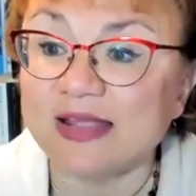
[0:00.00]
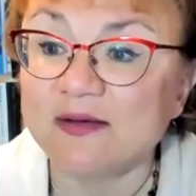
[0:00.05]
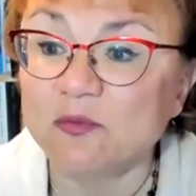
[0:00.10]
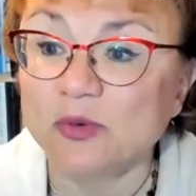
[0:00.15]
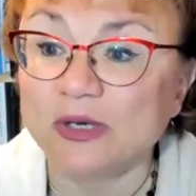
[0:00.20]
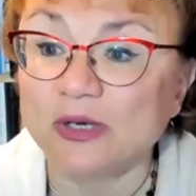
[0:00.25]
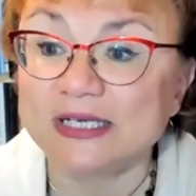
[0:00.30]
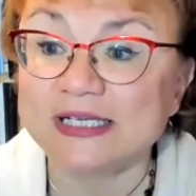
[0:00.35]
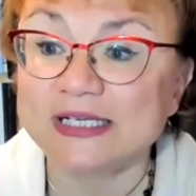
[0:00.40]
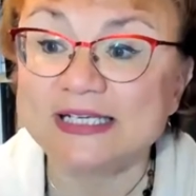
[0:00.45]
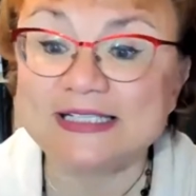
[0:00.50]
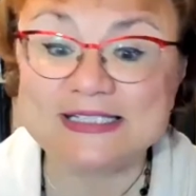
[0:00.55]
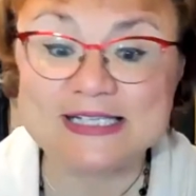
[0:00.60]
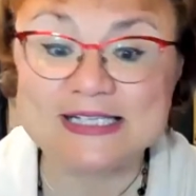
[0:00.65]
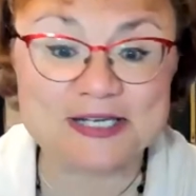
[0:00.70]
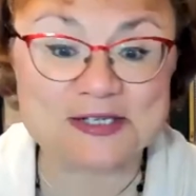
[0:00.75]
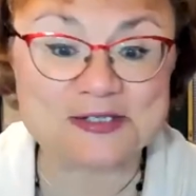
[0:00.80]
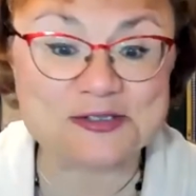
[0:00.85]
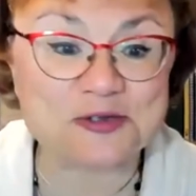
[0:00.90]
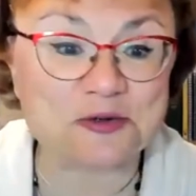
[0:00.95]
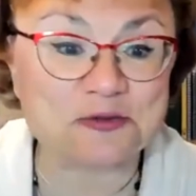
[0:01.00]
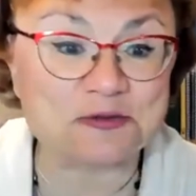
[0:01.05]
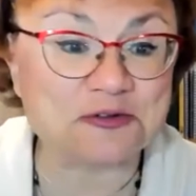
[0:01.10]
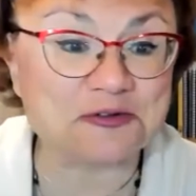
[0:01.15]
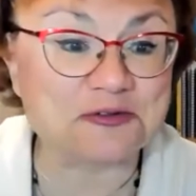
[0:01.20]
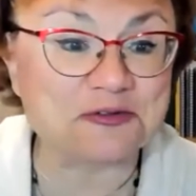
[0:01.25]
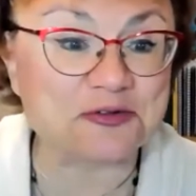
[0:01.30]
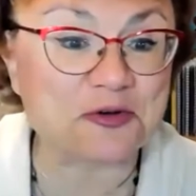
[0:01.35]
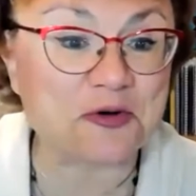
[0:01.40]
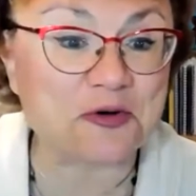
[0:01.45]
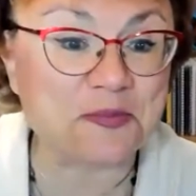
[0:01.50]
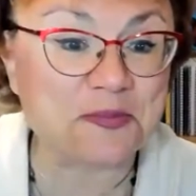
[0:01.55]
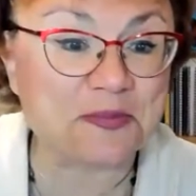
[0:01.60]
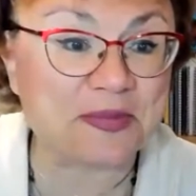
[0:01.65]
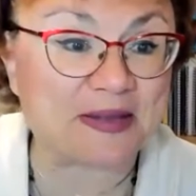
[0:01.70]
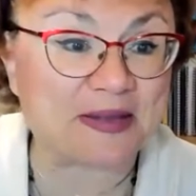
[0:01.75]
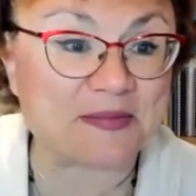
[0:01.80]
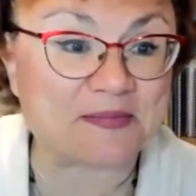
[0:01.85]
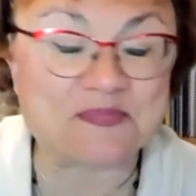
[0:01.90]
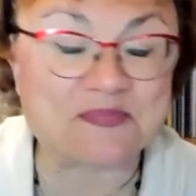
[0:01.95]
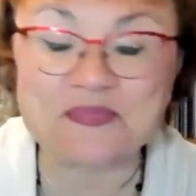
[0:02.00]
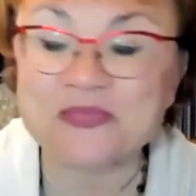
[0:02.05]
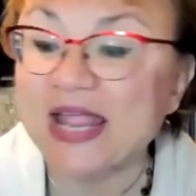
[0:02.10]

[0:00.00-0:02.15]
when he takes over from me.